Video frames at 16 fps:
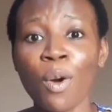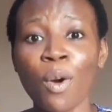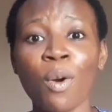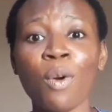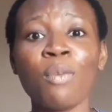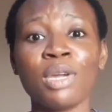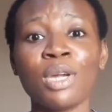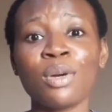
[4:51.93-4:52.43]

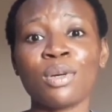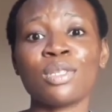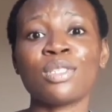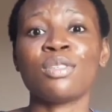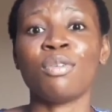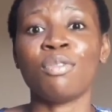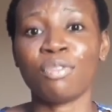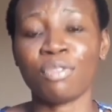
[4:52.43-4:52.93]
all
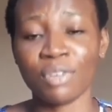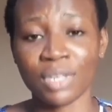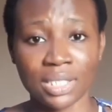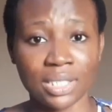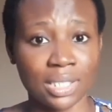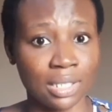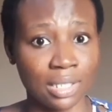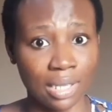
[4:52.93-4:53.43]
because you
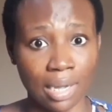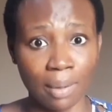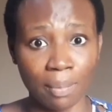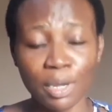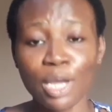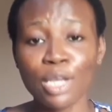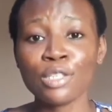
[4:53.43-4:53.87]
freshened up.